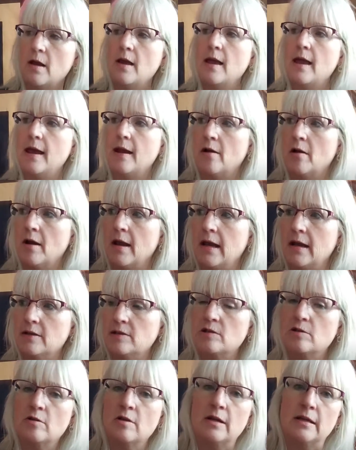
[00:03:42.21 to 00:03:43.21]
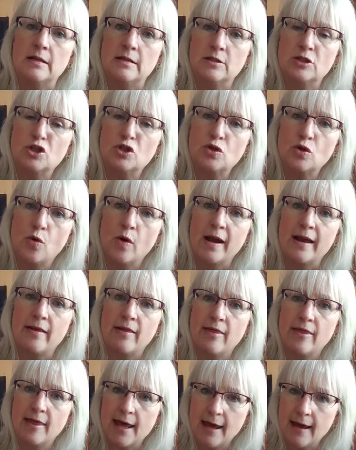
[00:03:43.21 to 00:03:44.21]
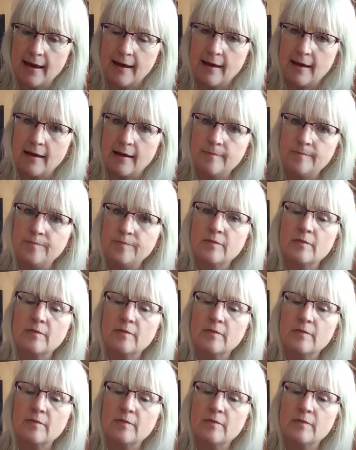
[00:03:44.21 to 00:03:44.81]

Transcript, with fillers: And our answer is soy de